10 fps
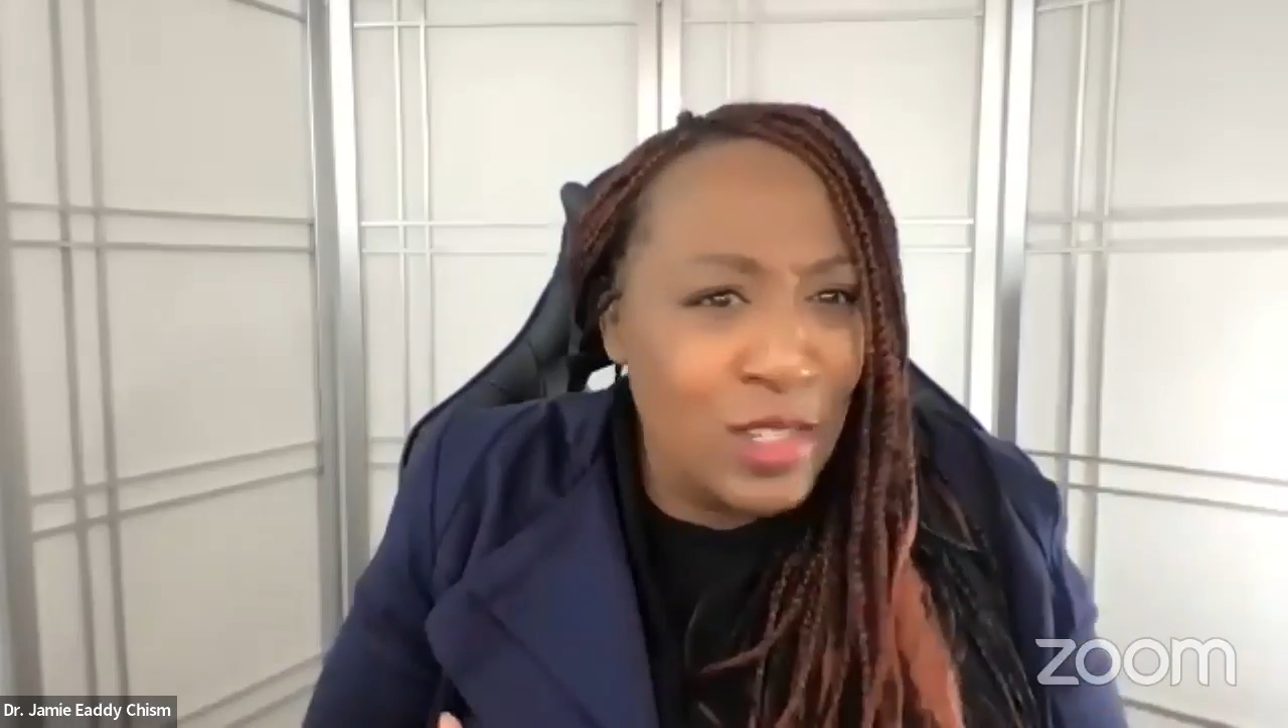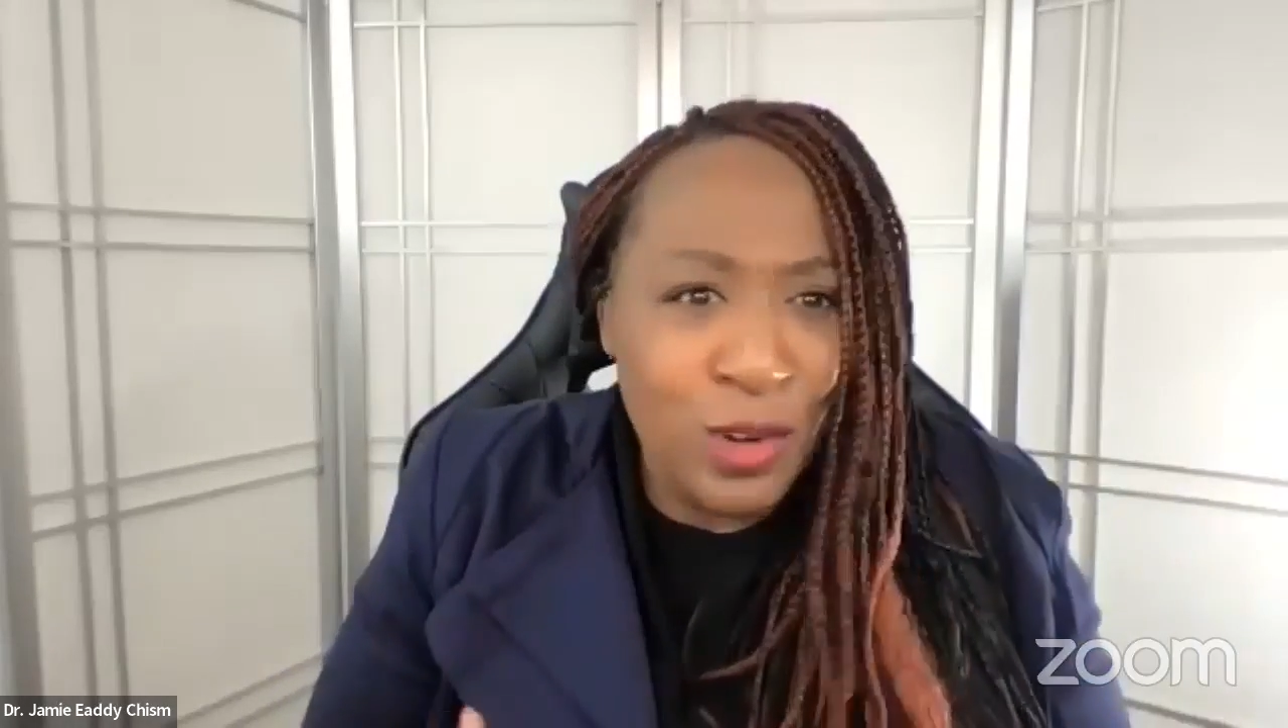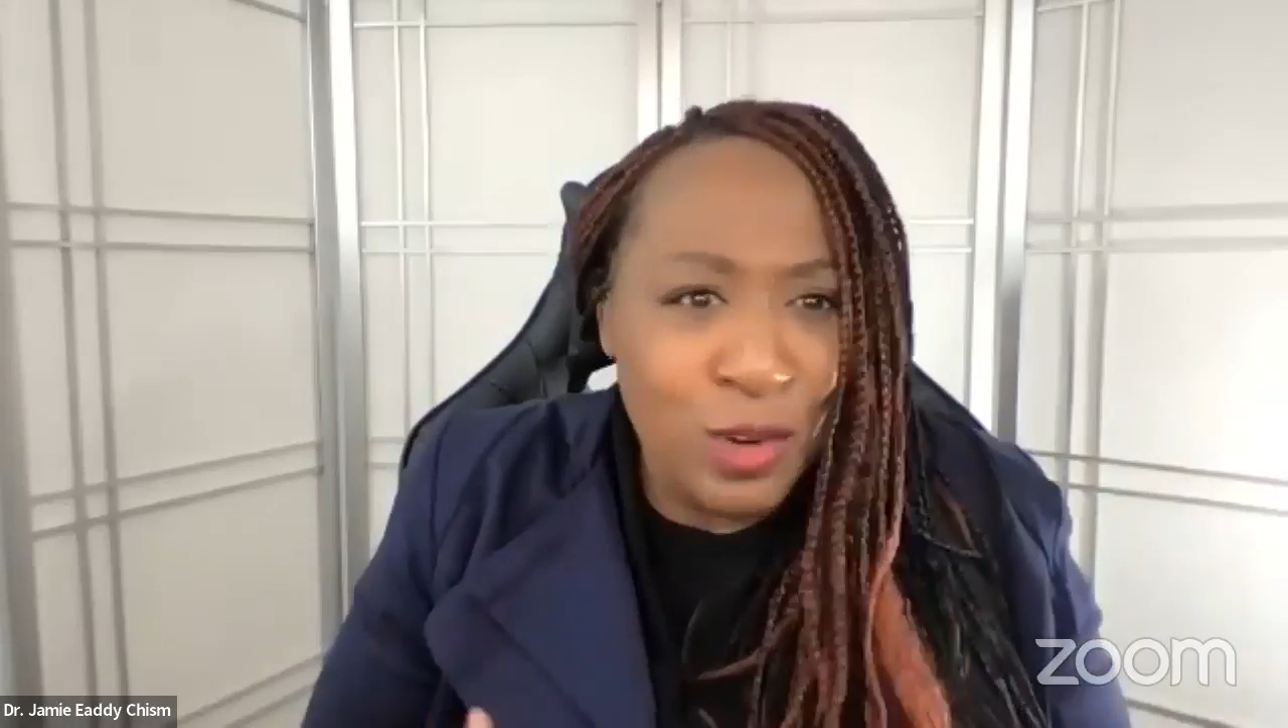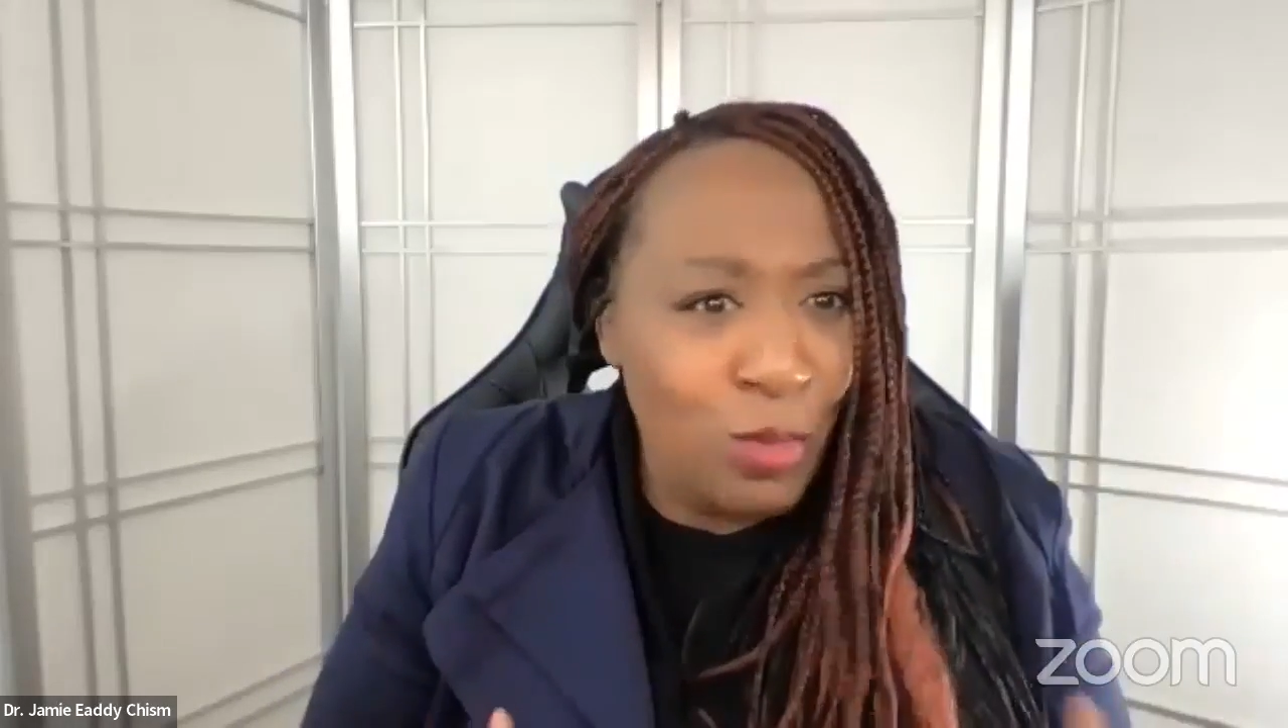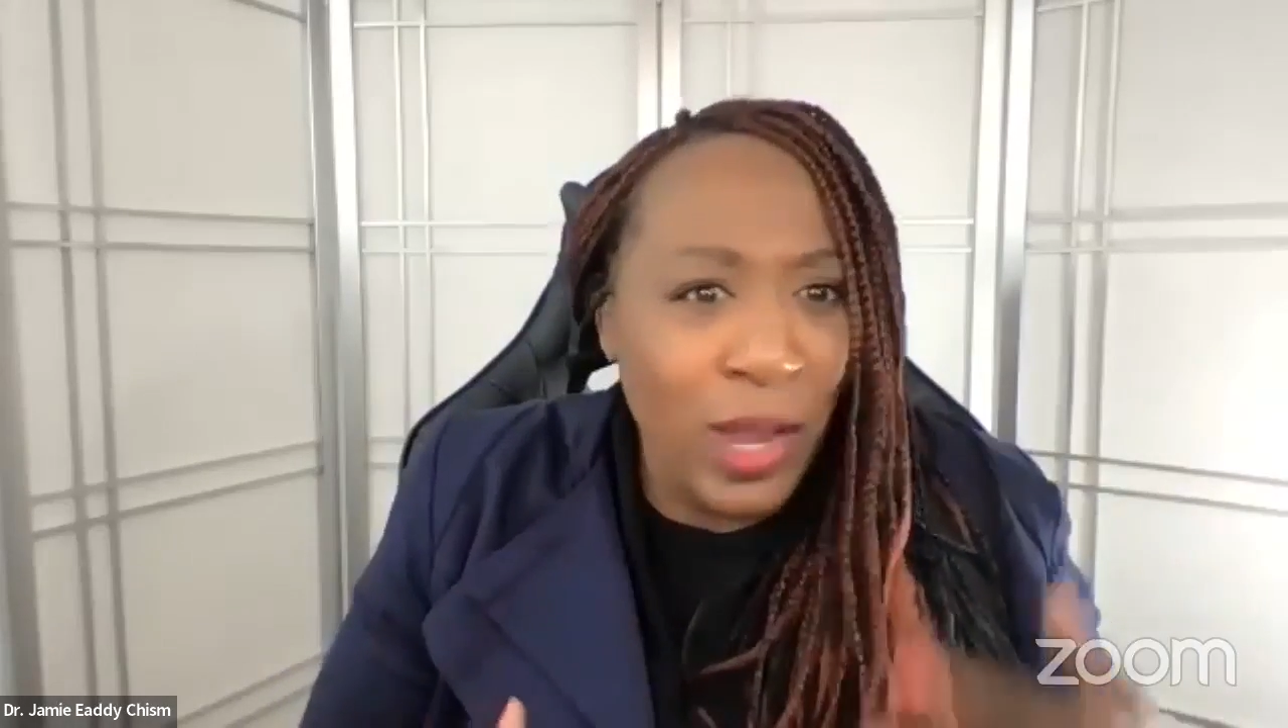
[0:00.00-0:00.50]

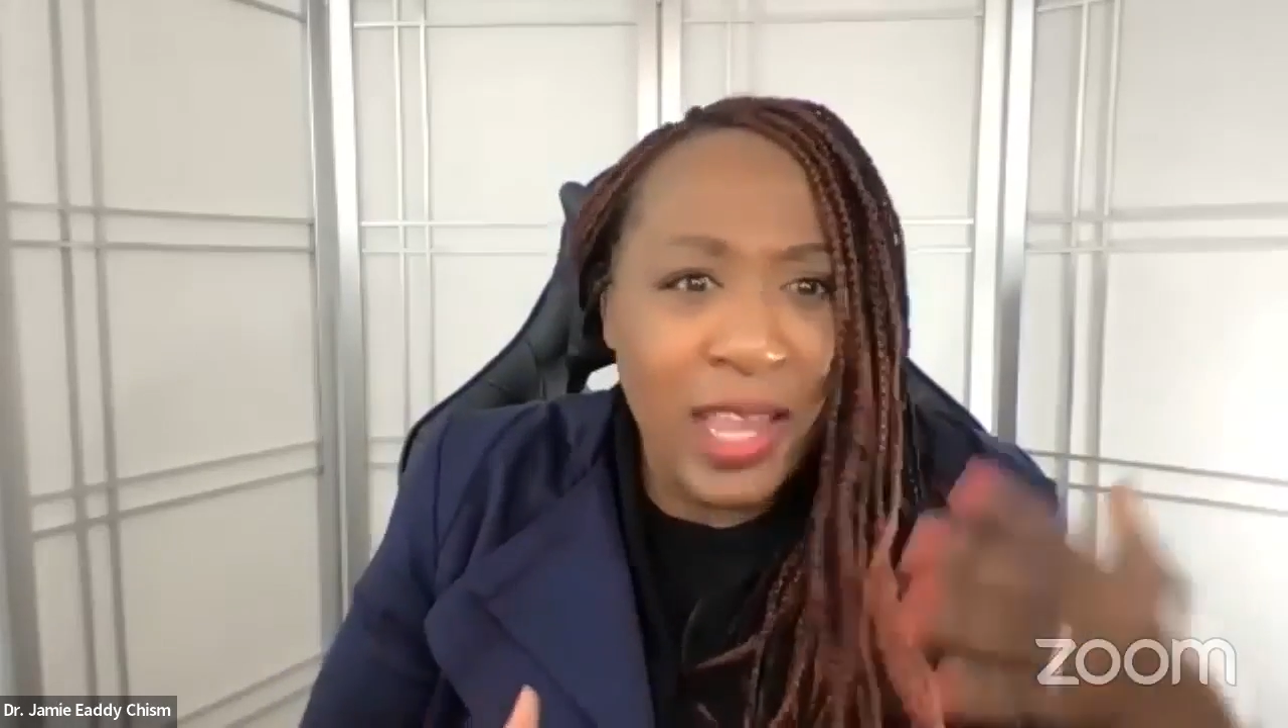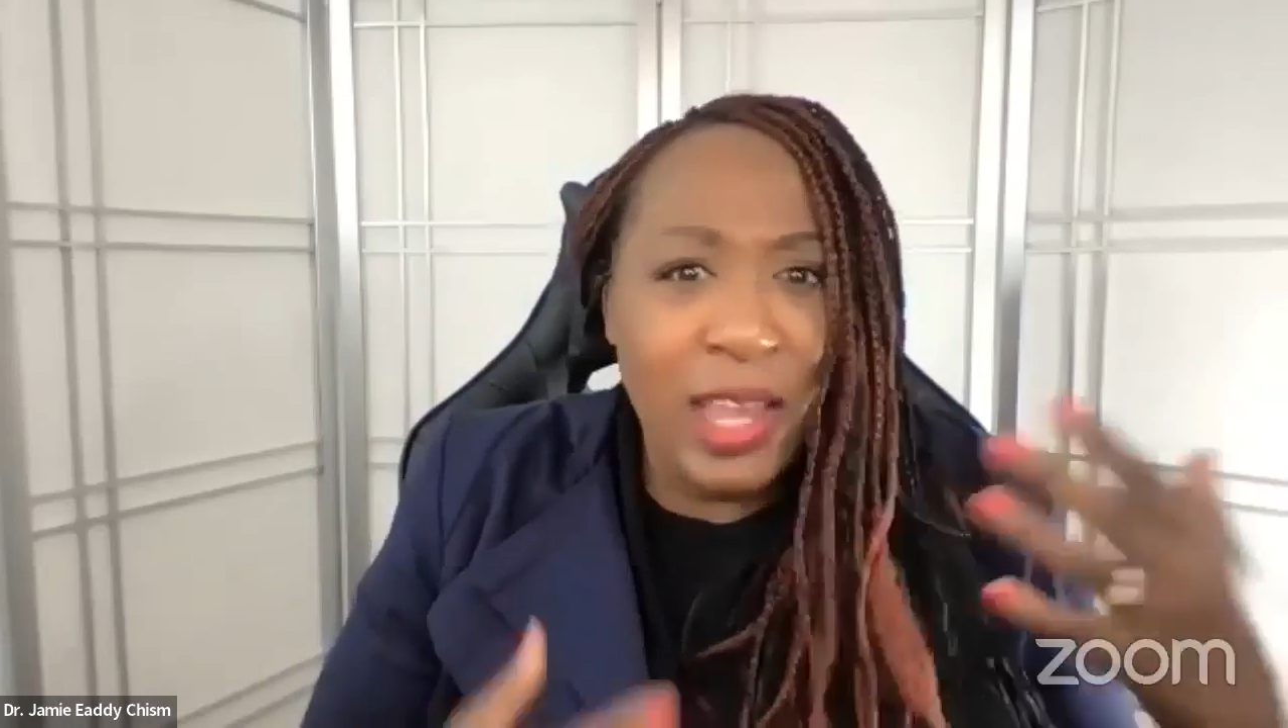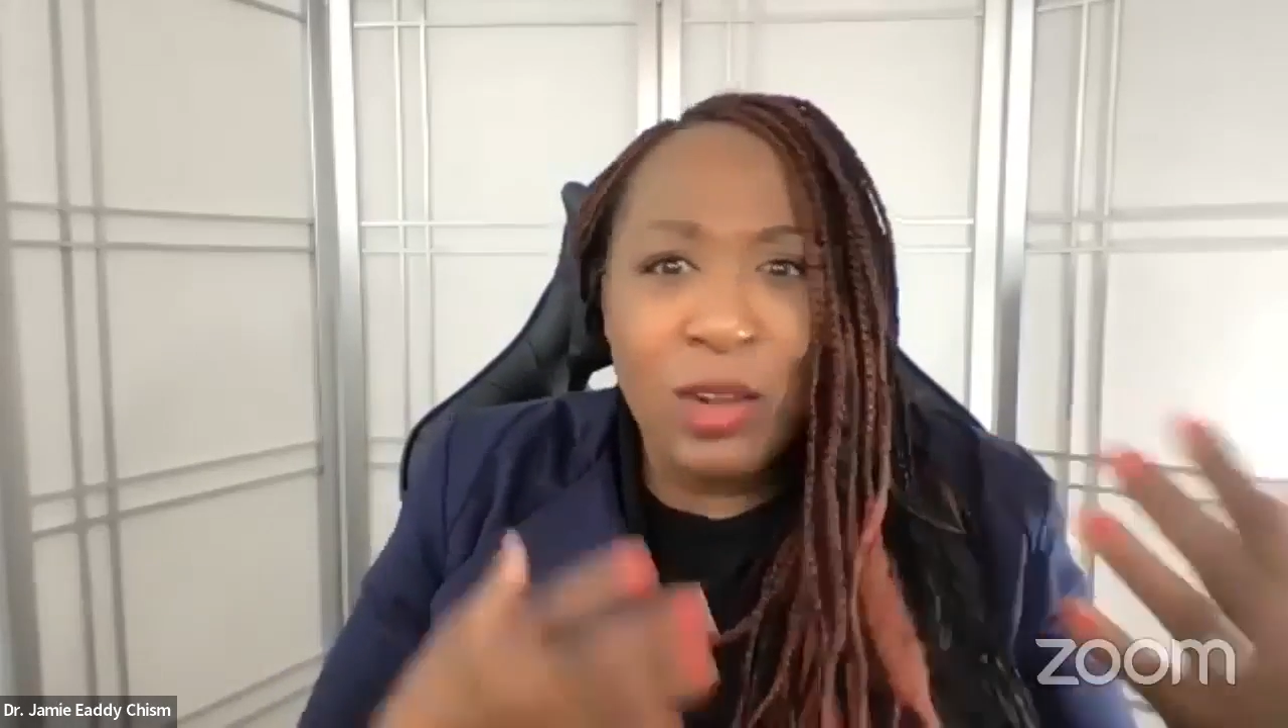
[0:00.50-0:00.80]
certain way.